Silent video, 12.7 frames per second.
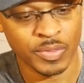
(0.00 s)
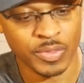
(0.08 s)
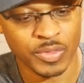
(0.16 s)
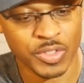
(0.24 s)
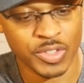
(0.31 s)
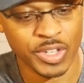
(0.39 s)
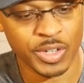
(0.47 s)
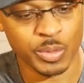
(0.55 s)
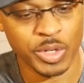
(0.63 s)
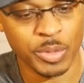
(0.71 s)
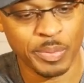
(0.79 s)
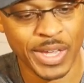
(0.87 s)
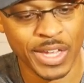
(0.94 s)
Just kind of run
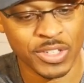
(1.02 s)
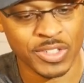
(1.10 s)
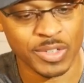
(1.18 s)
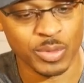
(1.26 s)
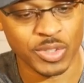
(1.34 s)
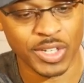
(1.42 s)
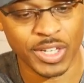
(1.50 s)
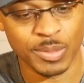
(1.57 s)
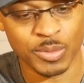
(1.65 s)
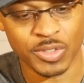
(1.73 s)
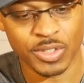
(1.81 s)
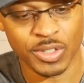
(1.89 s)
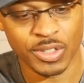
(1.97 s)
it back several
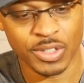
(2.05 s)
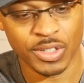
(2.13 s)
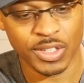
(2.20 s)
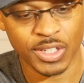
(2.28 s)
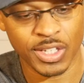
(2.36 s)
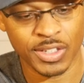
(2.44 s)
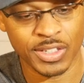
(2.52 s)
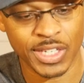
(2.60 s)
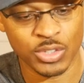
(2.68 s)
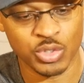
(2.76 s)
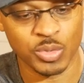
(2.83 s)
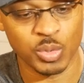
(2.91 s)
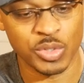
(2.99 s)
times, and then that
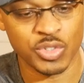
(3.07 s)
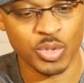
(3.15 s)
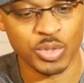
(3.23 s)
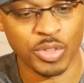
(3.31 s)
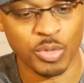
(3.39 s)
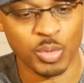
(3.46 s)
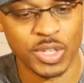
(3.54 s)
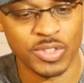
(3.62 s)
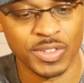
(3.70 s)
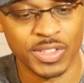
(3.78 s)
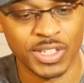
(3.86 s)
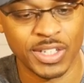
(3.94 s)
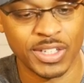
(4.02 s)
should restore the threads
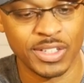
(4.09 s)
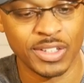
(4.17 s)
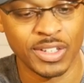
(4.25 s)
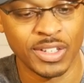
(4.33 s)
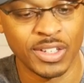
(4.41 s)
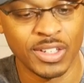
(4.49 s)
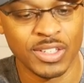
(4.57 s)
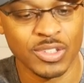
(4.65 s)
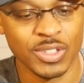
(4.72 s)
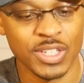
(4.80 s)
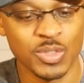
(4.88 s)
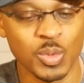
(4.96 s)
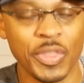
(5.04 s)
on the end. So
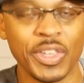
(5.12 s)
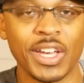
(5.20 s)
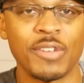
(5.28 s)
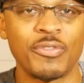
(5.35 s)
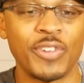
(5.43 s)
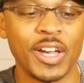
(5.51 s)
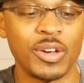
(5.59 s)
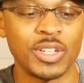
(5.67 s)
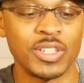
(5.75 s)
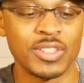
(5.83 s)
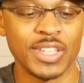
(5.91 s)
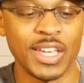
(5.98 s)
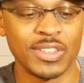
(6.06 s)
that's one thing I found,
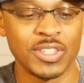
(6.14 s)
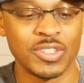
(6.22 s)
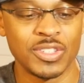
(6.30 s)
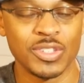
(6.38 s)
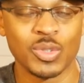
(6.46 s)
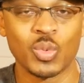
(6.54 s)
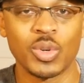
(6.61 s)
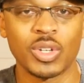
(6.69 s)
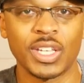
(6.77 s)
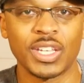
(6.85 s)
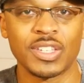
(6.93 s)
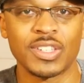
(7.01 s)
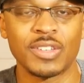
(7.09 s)
is that this doesn't work,
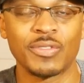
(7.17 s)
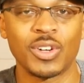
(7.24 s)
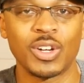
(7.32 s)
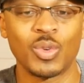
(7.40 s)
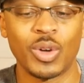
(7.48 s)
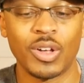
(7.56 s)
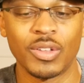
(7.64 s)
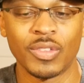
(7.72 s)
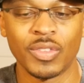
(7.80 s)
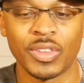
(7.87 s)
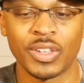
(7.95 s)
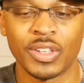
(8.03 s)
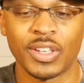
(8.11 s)
like I said, very well.
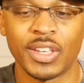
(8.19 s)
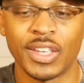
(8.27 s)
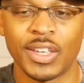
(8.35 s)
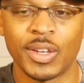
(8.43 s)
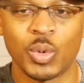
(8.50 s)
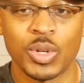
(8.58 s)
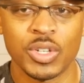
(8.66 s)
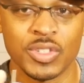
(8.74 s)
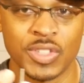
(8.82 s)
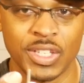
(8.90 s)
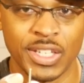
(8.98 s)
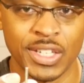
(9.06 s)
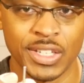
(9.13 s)
Whereas
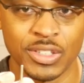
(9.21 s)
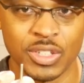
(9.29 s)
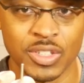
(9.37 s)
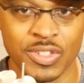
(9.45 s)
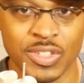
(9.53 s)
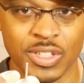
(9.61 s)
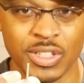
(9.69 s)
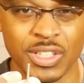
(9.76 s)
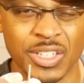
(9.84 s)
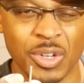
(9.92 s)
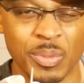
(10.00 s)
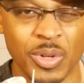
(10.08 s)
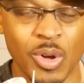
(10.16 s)
the end, you can see a
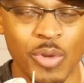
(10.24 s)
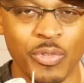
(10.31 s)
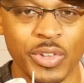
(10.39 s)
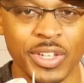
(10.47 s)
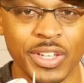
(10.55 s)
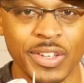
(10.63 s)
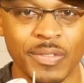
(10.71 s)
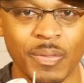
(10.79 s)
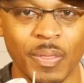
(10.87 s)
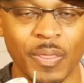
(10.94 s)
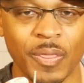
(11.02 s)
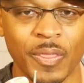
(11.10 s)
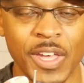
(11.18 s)
little bit, hopefully,
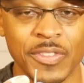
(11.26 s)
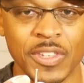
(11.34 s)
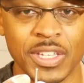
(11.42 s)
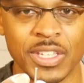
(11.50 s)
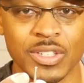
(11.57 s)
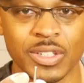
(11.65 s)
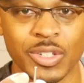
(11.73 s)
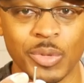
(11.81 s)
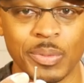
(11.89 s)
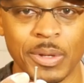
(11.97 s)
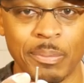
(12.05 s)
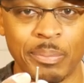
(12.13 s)
that the end's a little bit